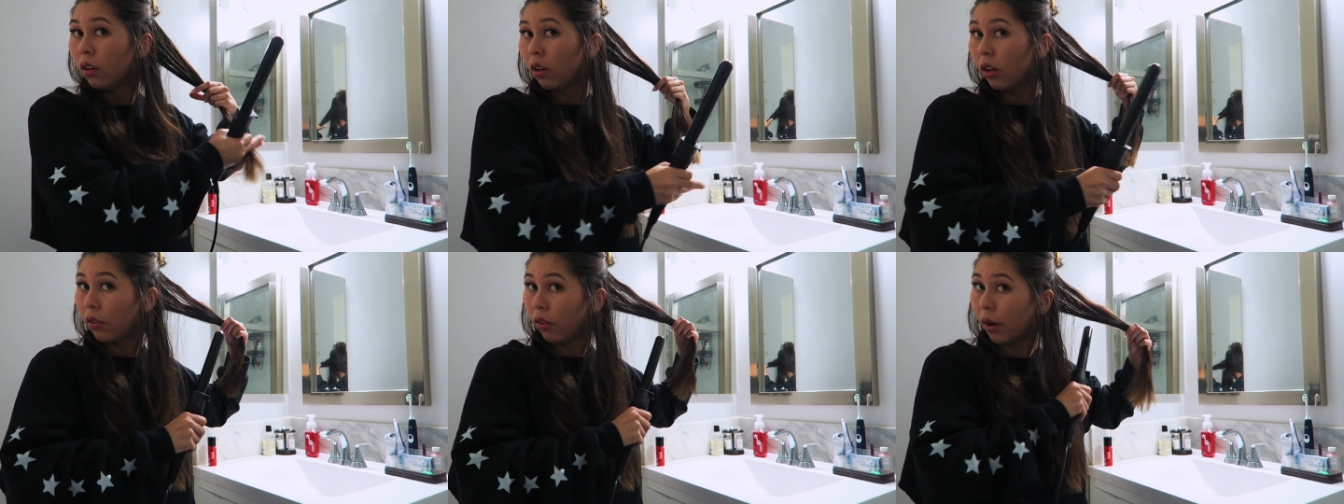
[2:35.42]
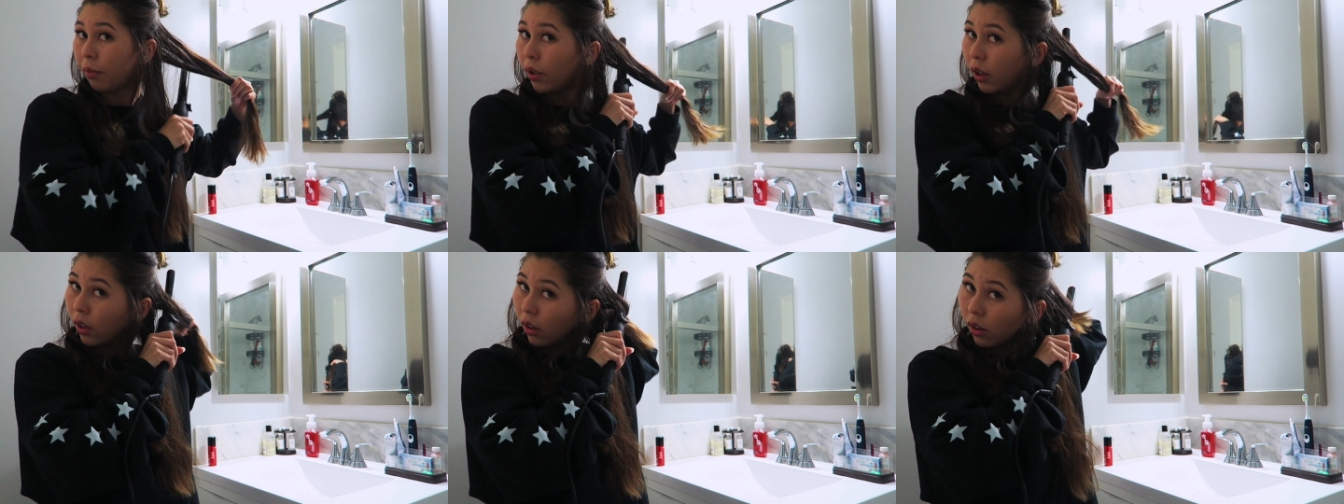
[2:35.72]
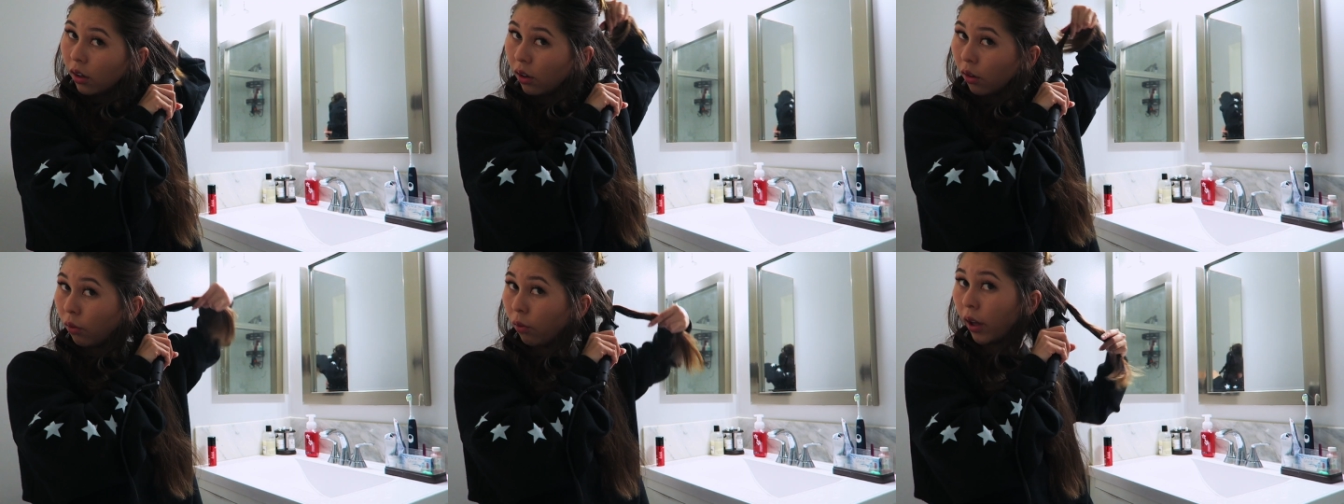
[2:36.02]
And wrapping it
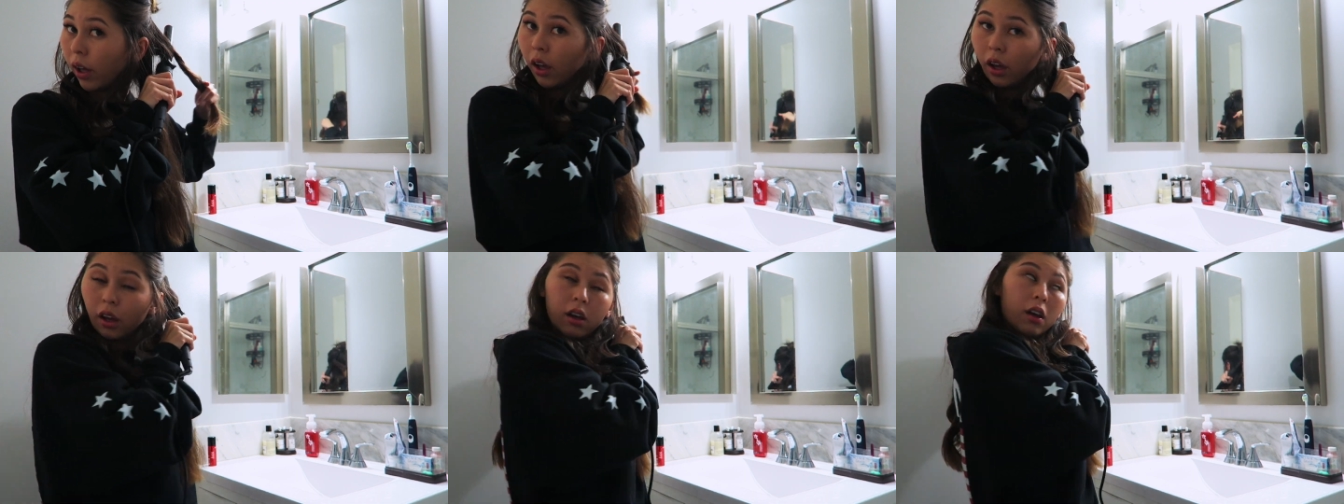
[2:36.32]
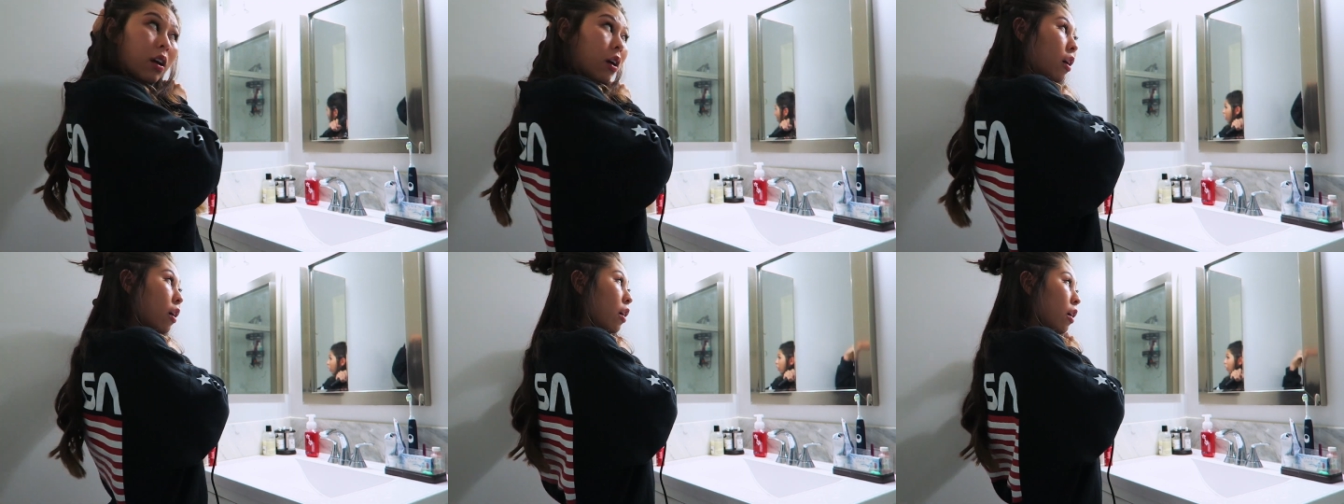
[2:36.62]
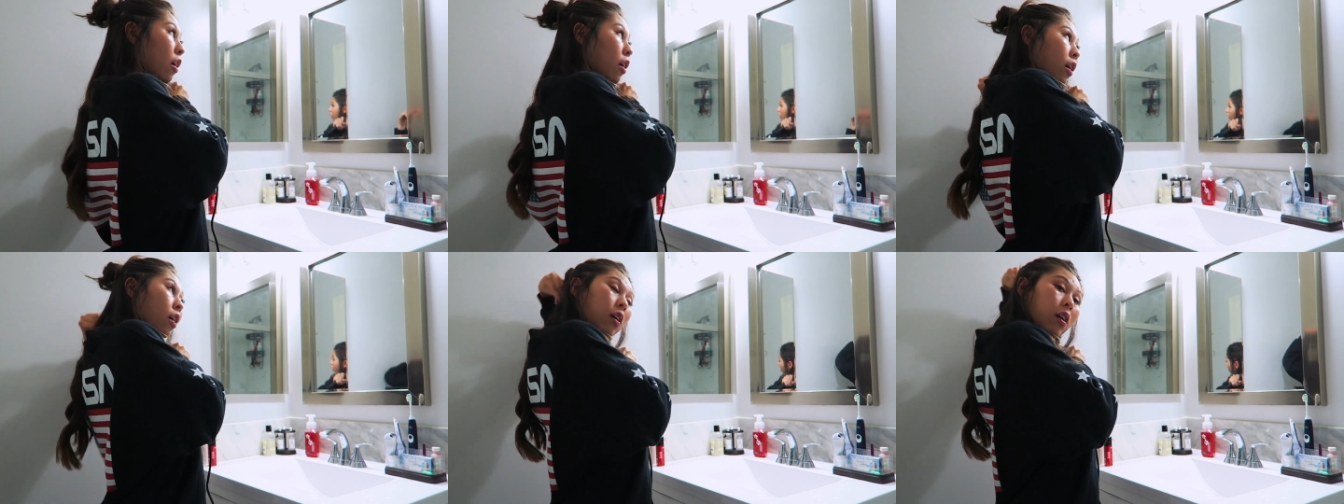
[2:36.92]
away
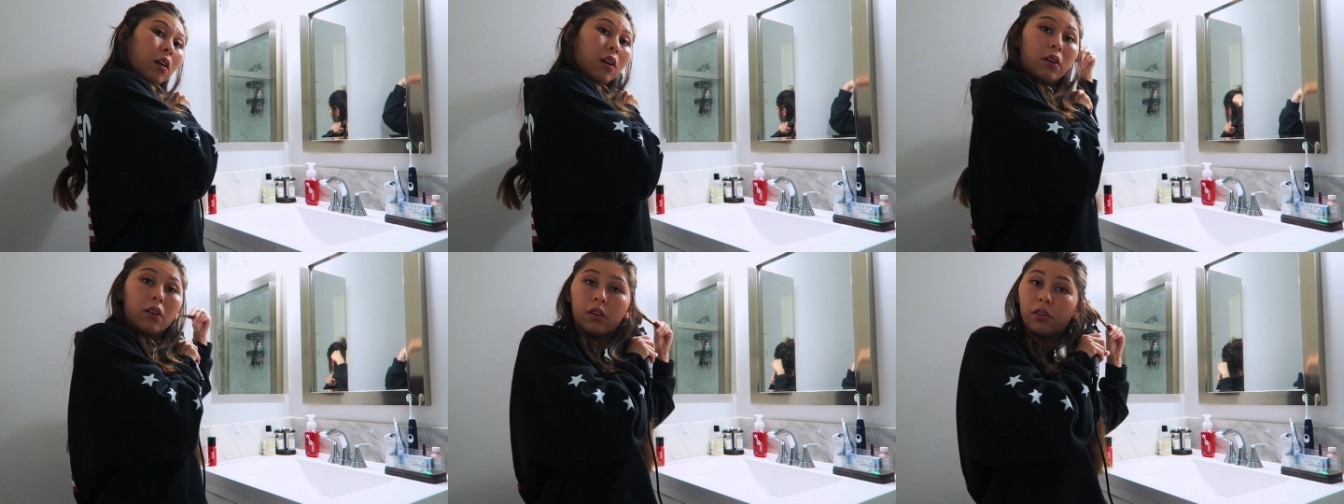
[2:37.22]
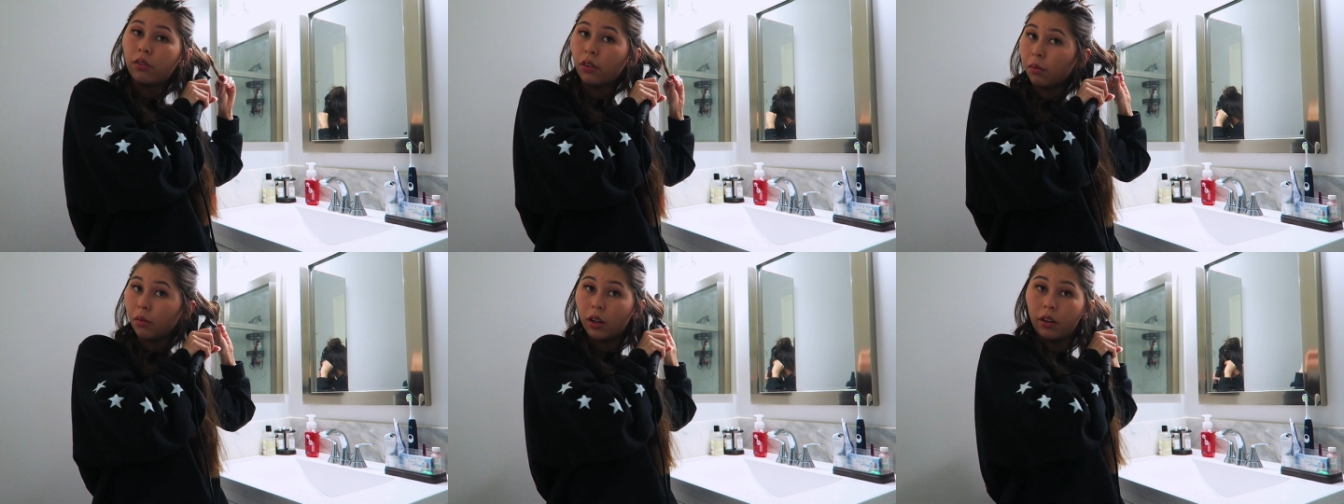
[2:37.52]
from